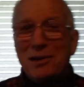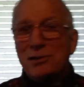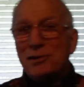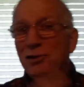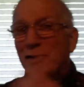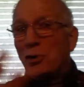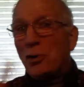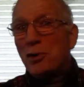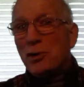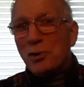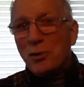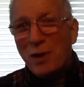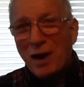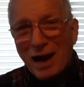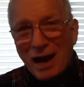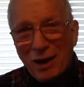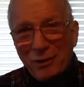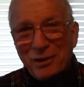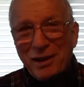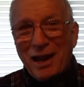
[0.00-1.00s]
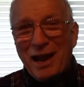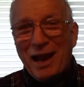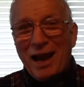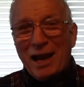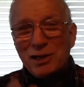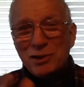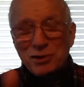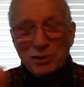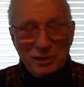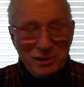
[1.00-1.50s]
to show you how to
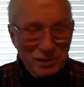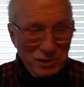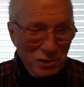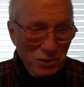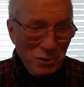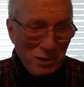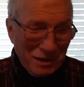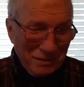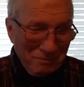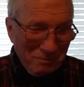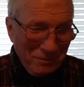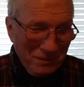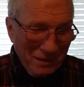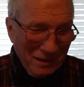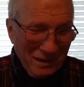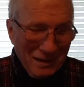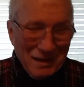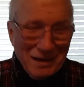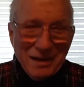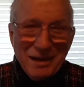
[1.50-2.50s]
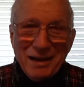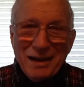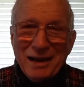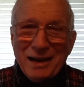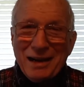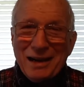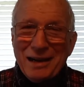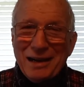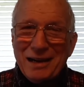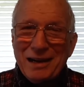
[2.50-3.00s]
actually do it.
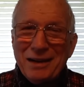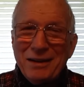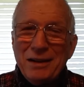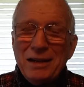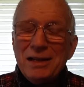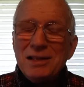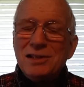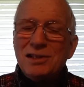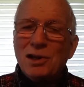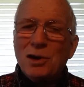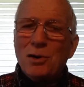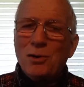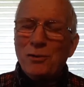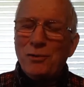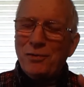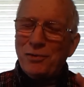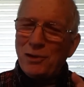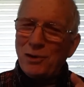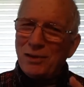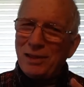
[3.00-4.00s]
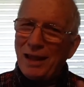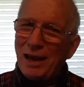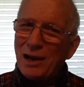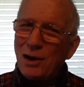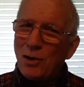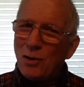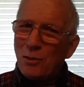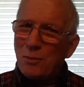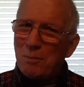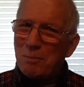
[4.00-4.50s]
Uh, so the
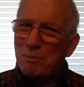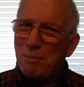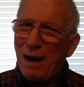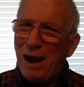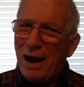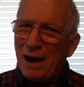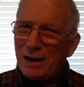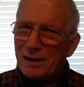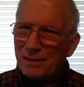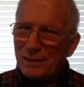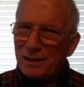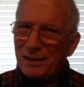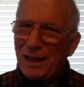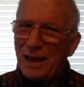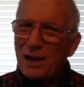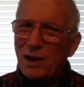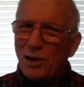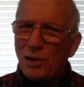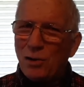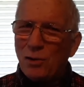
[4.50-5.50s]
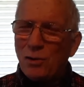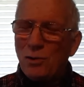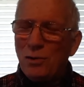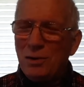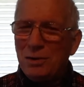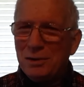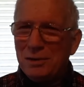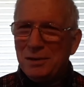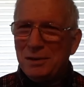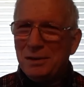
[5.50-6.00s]
Lego box, the
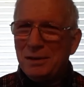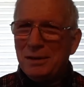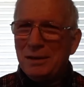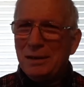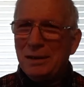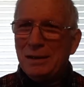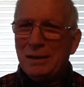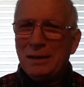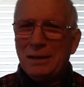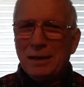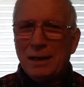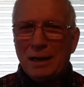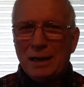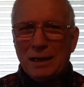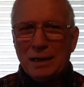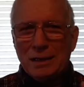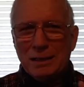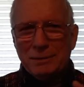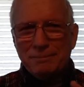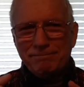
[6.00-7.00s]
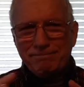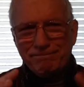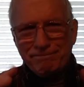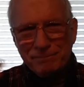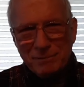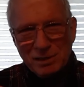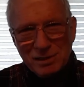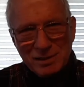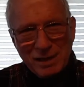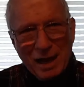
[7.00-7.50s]
Lego uh,
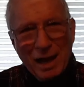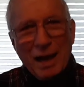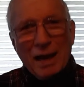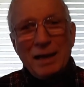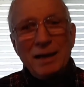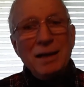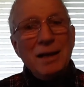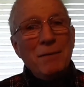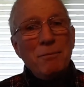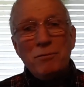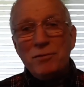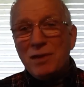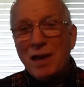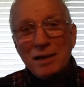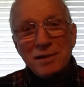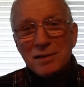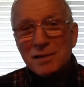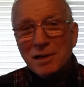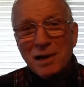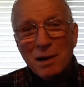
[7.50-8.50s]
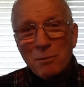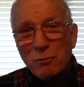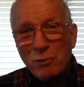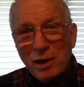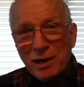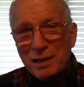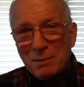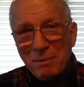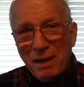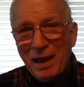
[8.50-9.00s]
design doesn't come
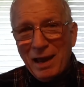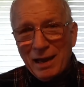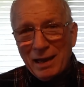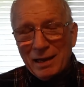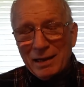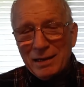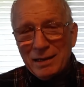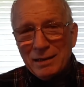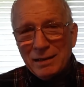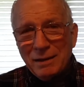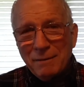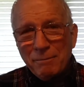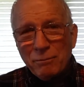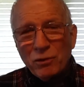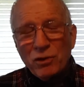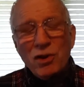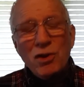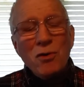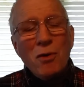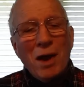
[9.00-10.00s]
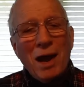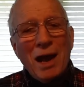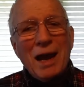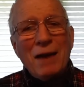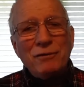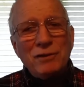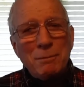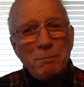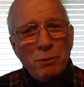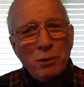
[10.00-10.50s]
ready-made. You
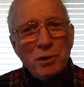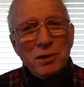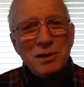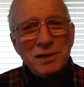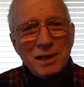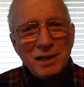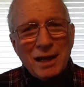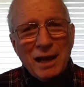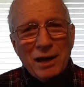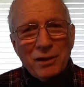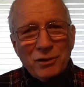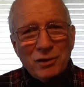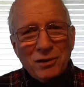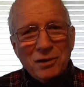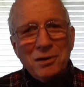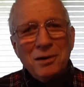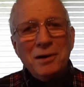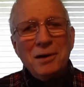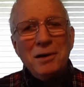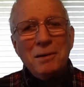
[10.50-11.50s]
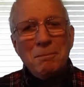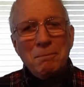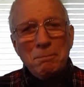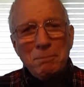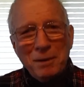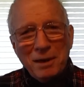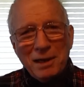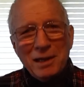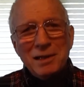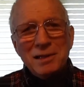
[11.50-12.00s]
have to put it together
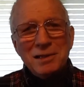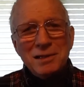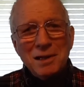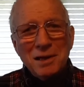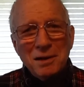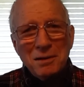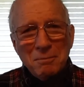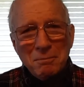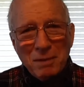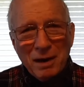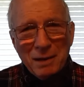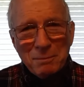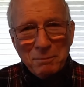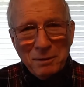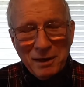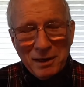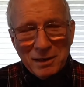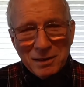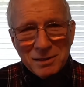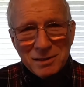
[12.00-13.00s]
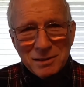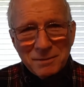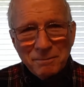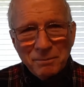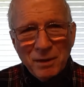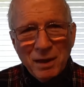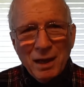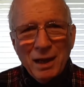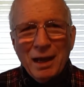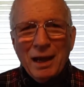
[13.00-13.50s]
piece by piece.
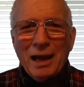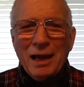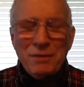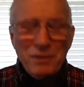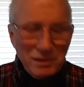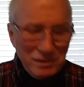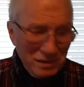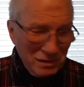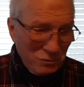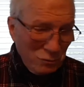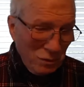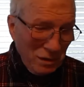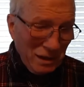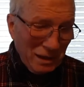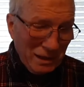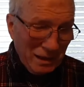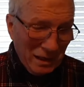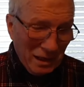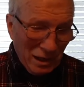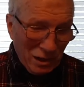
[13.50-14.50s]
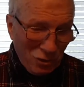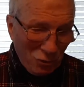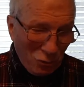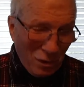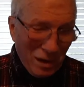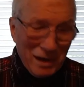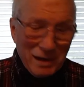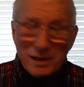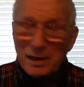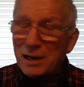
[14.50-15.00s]
And this is really a
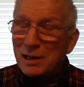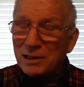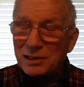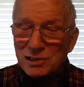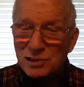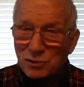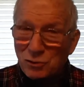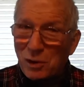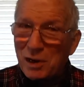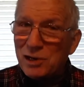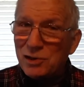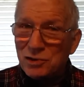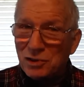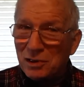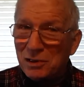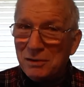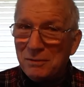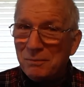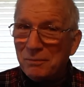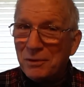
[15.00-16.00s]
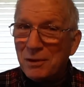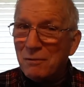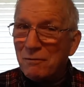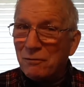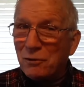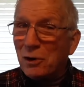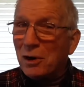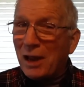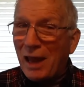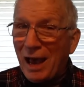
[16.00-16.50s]
great illustration
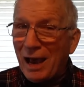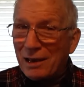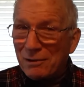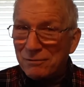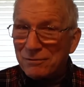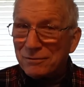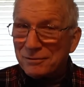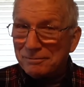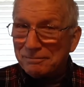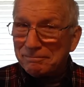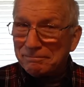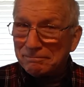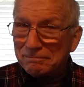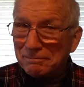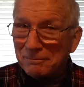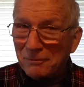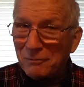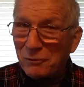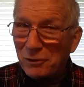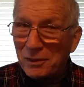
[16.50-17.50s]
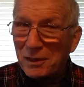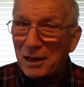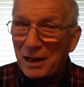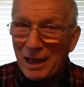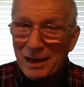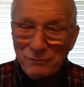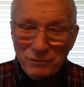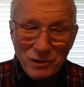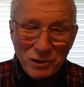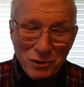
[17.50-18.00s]
for life, for the
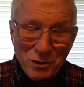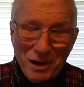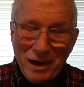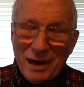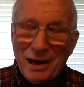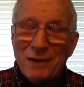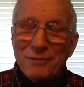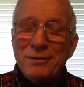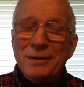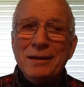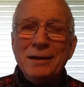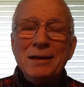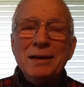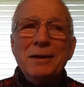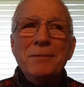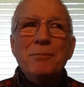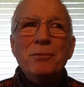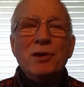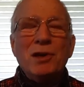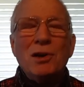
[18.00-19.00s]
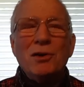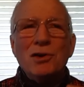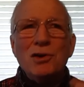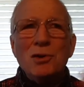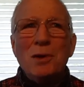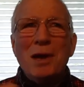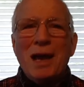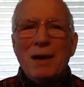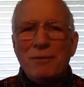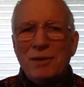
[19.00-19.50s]
life that you have. You know,
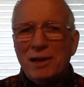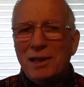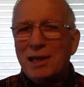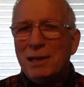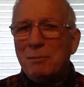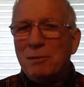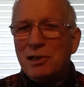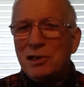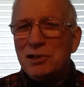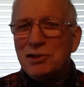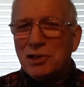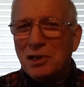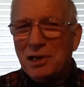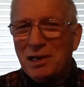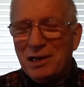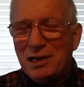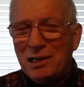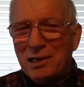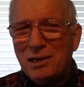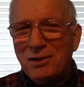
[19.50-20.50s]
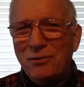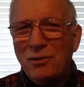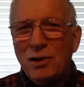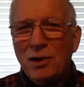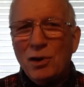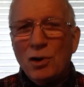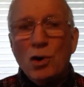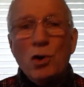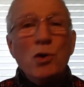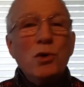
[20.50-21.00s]
you have an image of
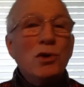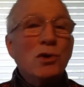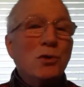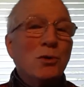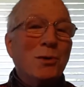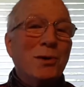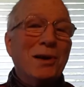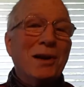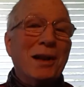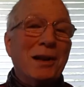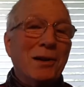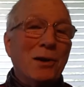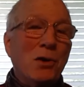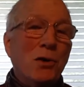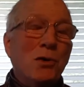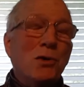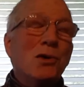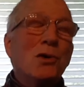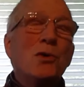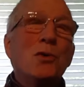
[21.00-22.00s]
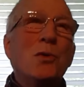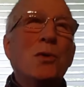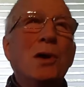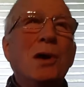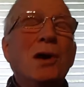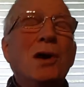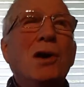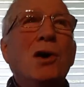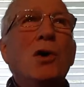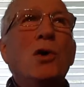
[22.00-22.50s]
who you would, who you,
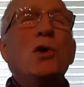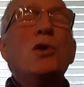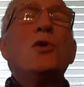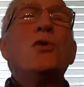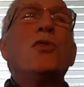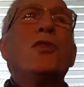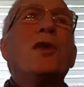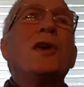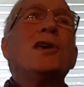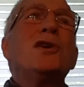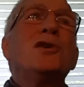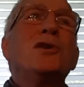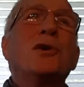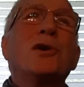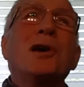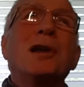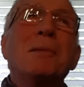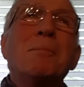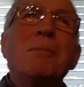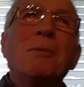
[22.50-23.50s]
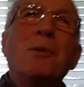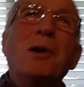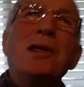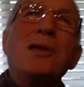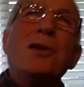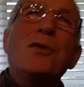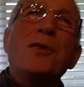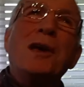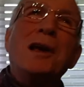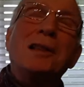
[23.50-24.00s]
who you think you're going to, what
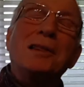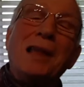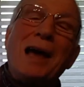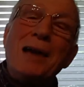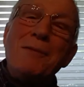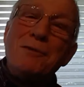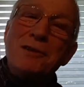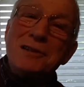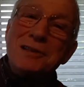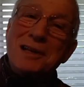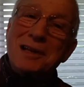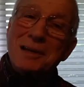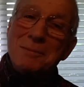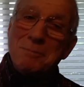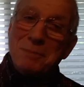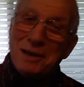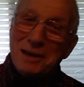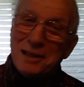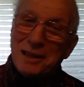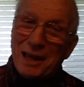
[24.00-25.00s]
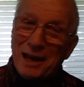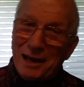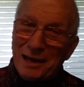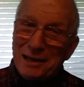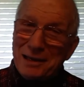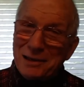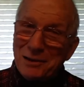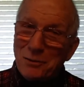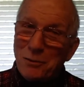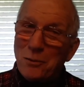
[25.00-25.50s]
do you think life is going to be
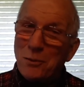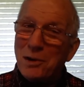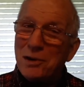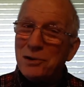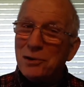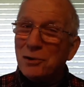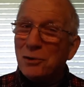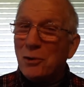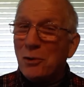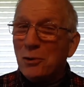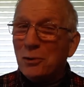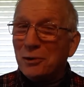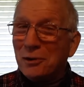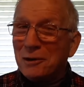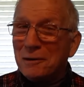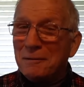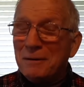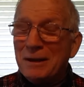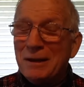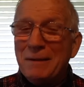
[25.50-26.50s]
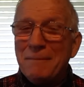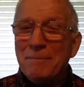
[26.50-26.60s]
like when you're older?